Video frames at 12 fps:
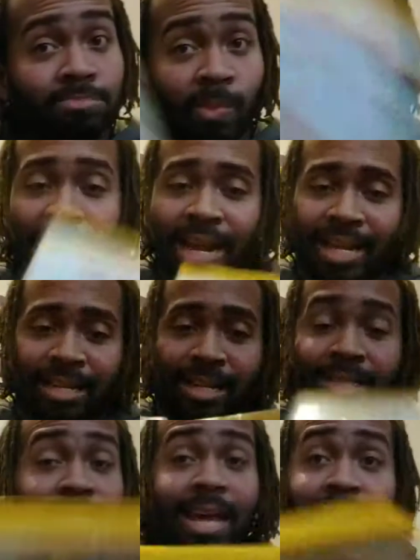Why not?
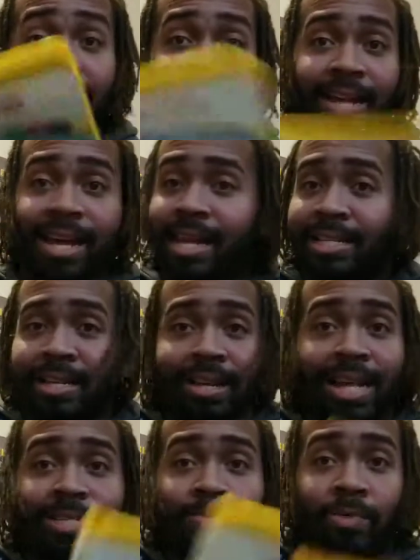It's Candyland. It's a
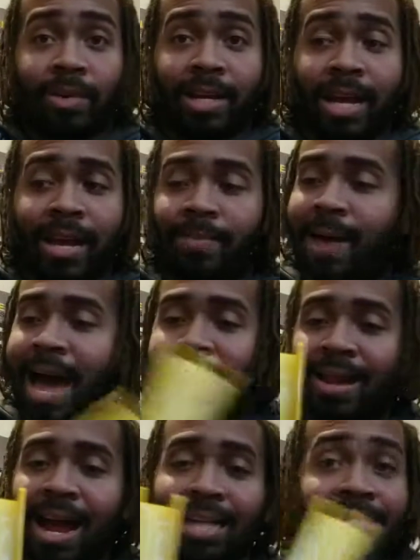classic board game.
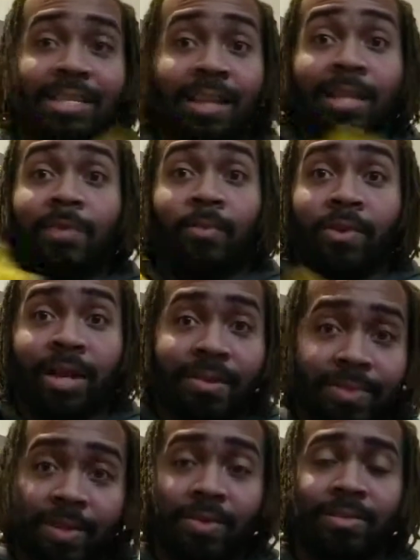I honestly love the board
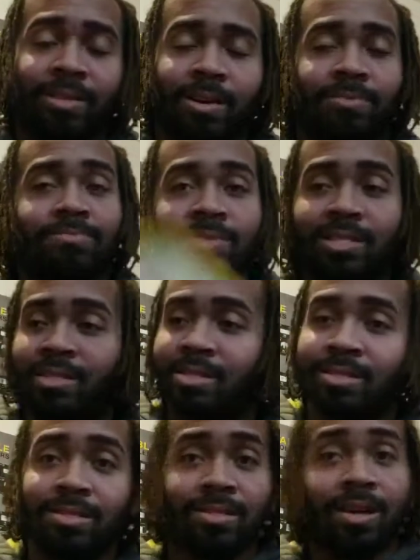game too, so
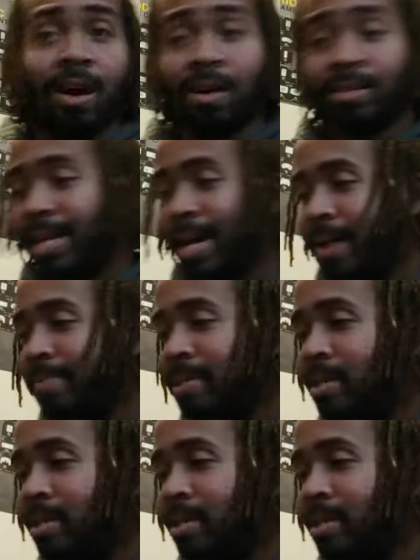all the time.